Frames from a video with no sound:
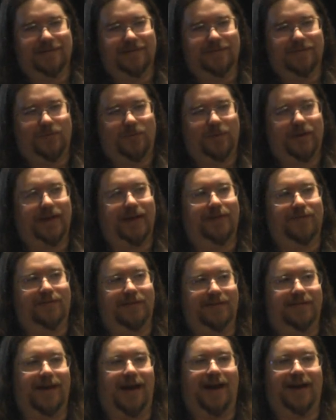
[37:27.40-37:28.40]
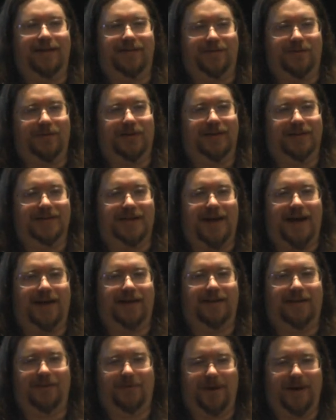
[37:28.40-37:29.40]
We've decided to
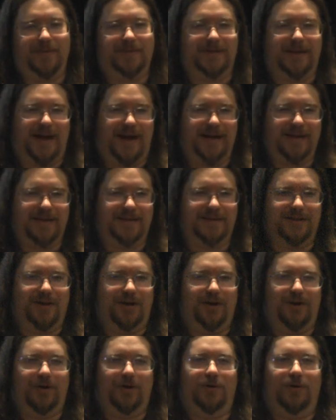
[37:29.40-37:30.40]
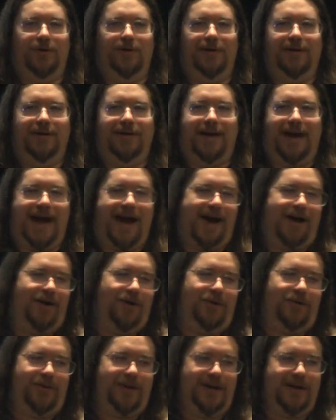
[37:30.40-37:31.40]
redesign the website, so
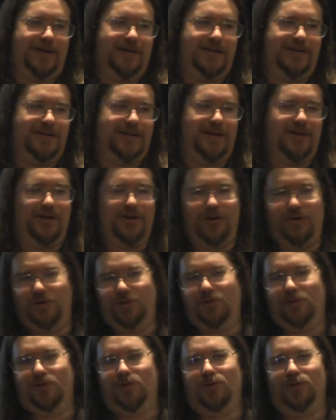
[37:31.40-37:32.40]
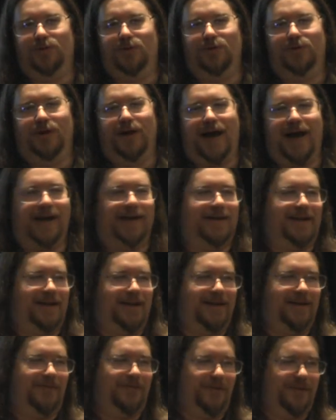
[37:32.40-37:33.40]
now there's a new
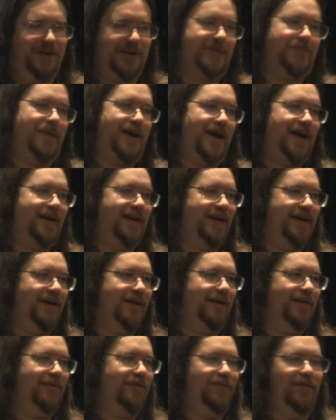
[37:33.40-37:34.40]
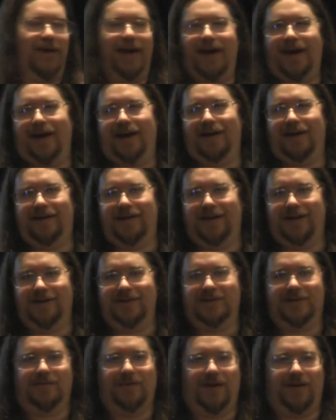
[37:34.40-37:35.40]
ID for this main div, and
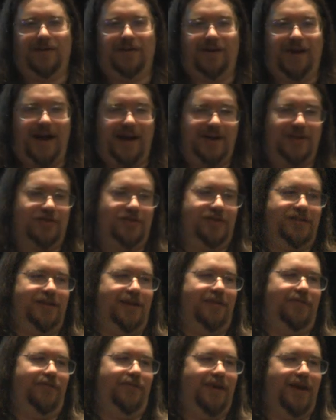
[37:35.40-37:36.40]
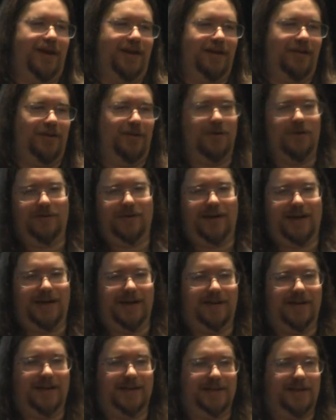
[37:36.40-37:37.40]
here's some other extra stuff that you don't
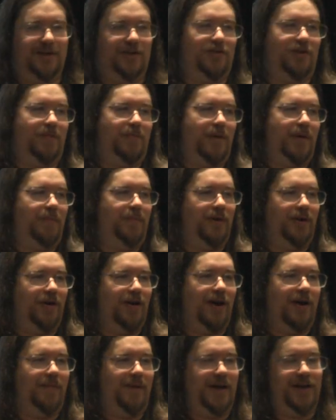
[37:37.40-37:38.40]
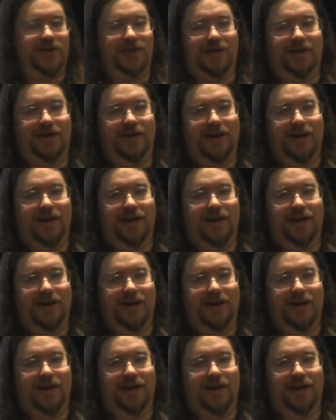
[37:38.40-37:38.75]
need that's going to trip up your automation.